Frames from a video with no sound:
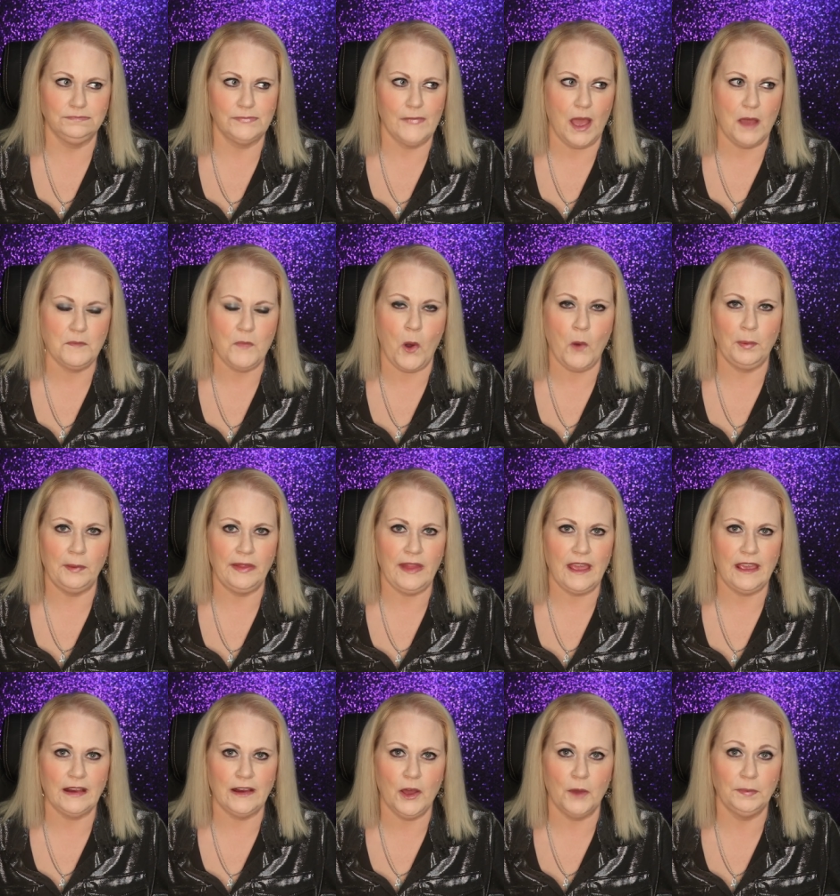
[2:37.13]
I'm hoping
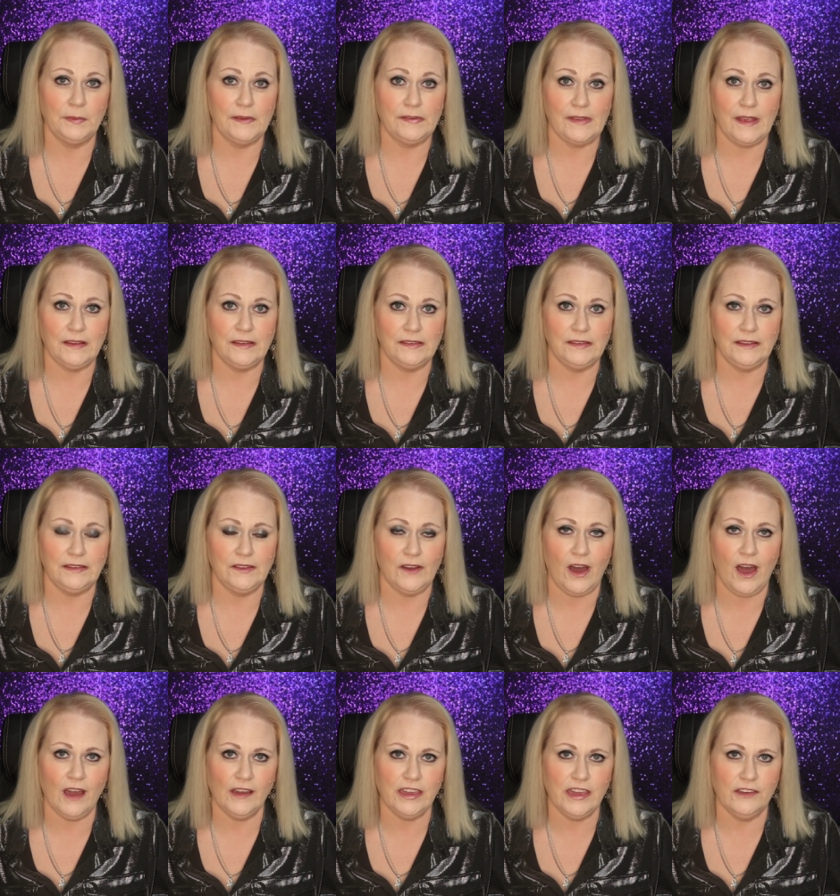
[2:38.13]
they can help this entity
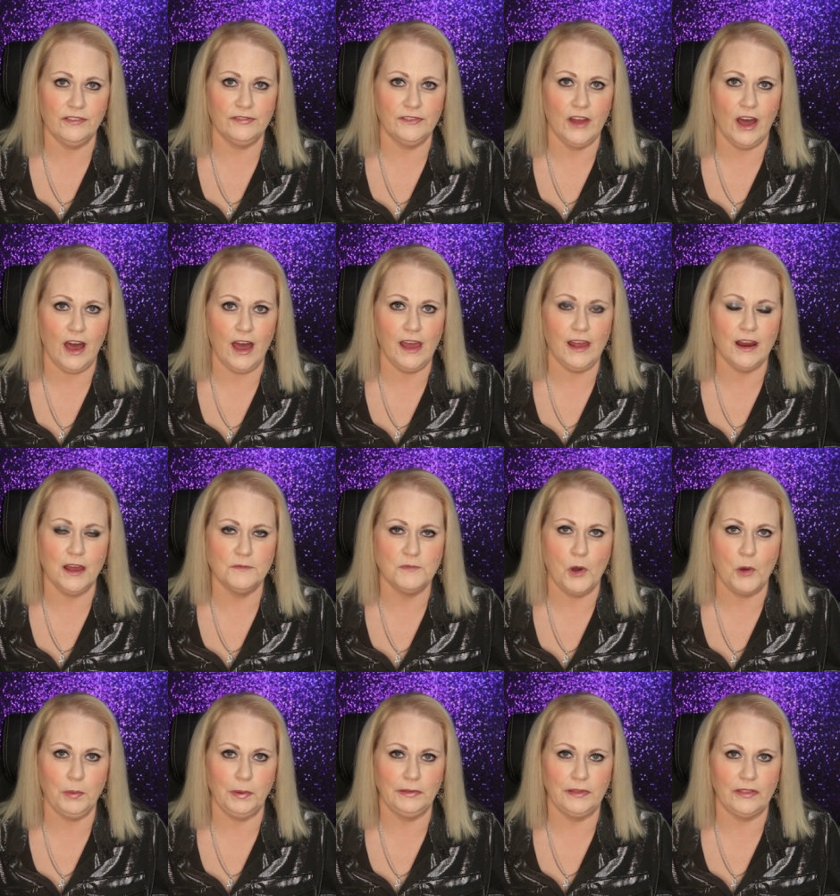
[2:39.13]
talk. If not, I'm
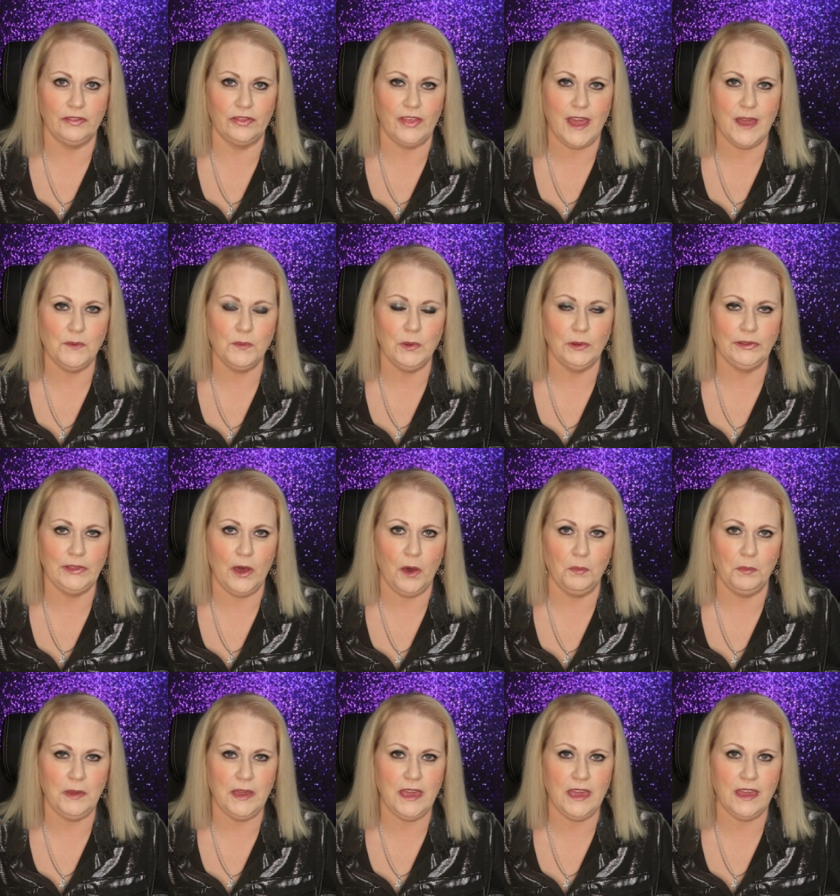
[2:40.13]
hoping that they will
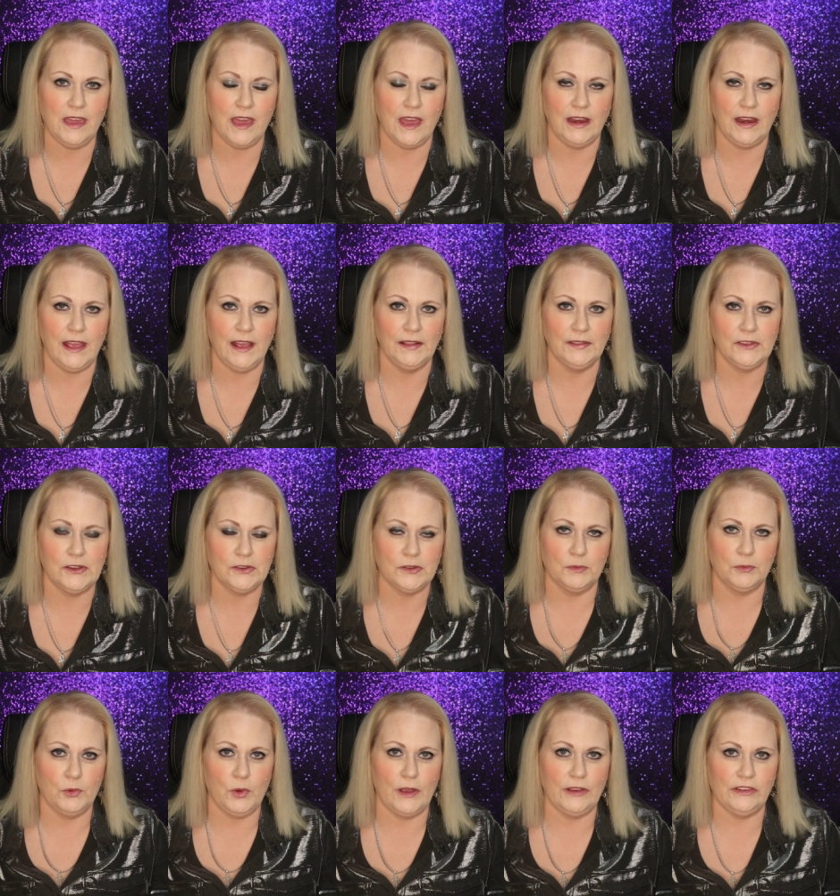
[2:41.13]
tell me and answer
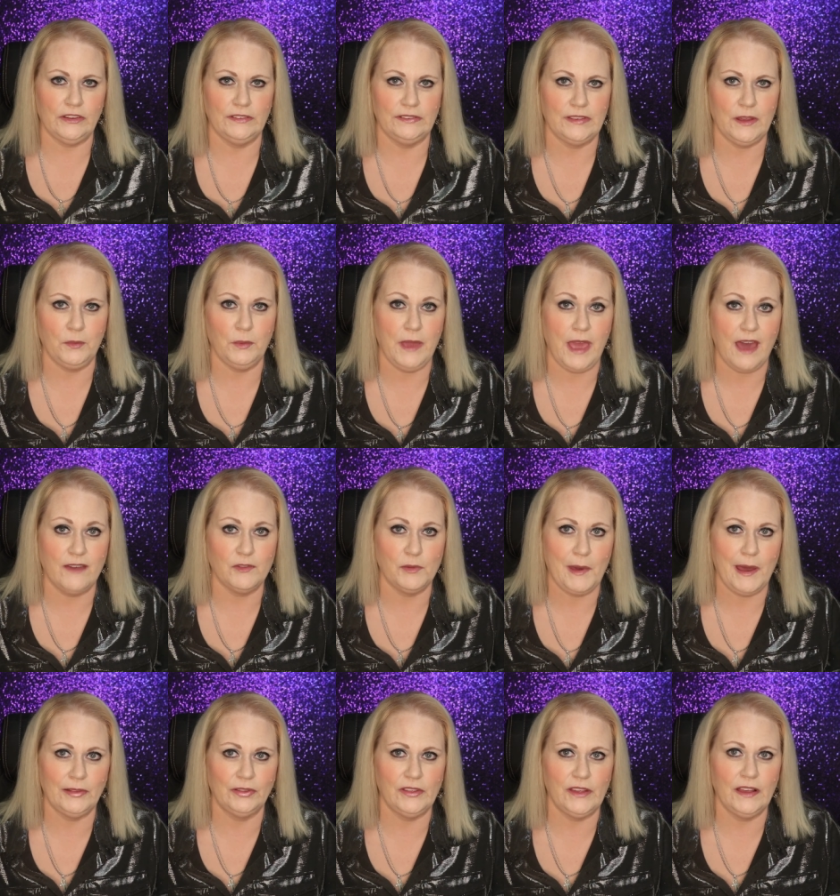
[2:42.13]
some questions that we have
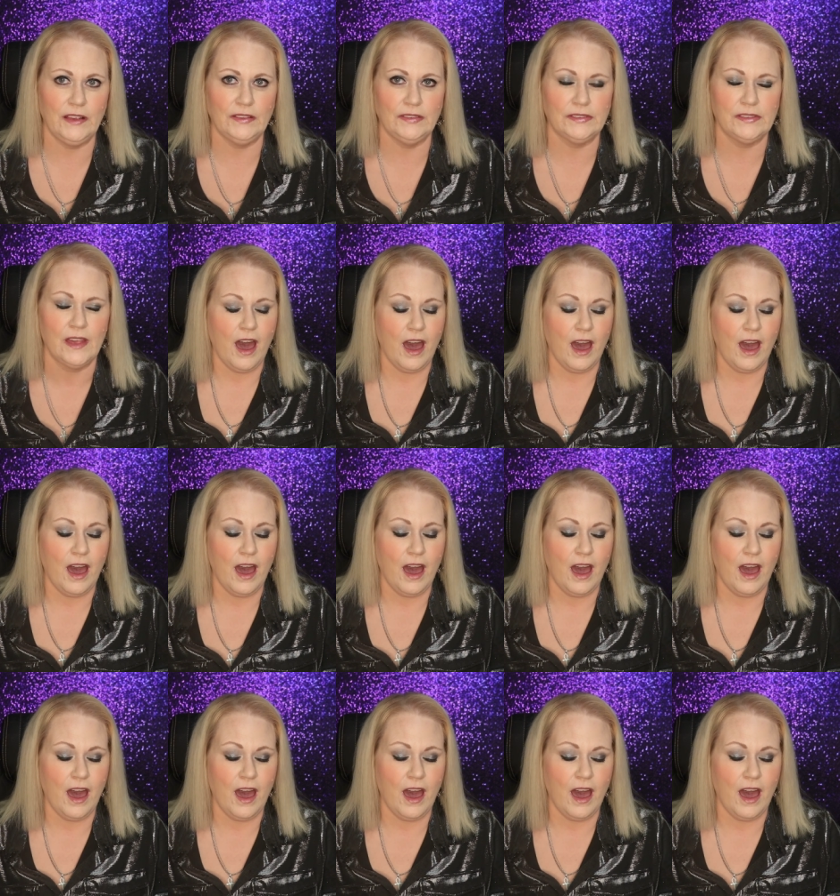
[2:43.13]
about this.